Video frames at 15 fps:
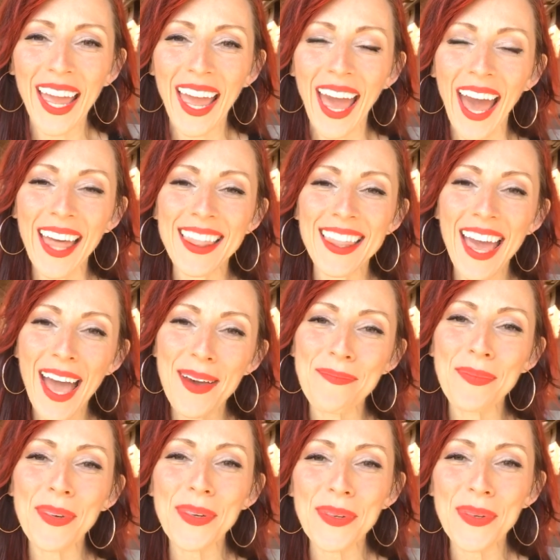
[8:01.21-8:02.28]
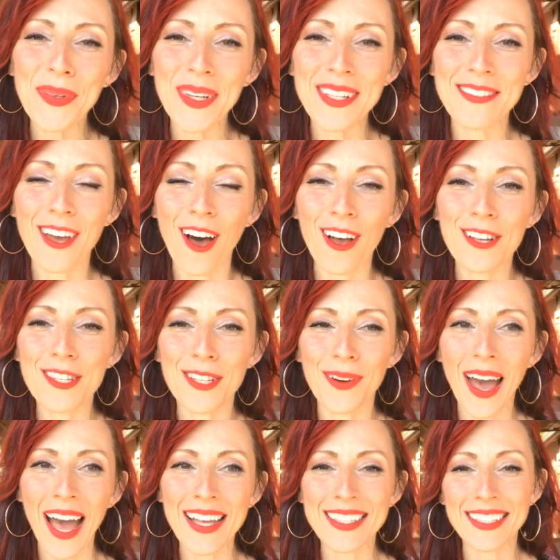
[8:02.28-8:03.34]
And that moon is also
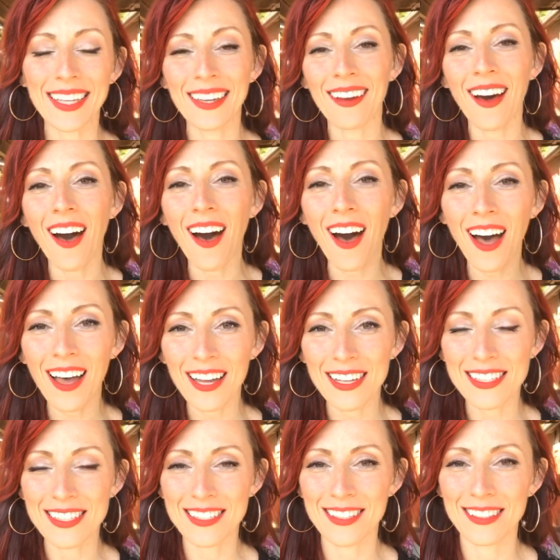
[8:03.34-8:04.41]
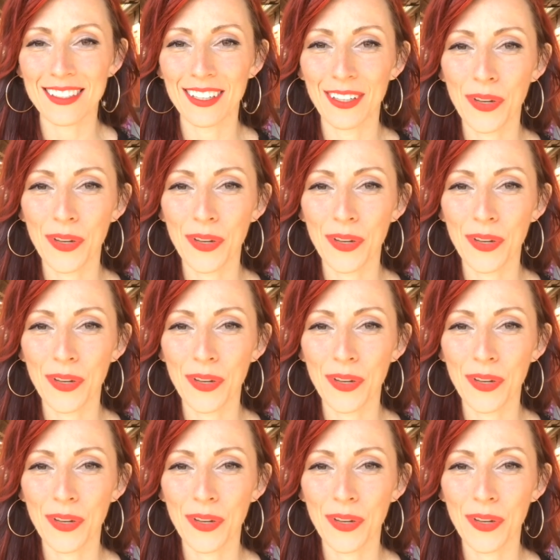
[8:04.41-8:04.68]
asking us,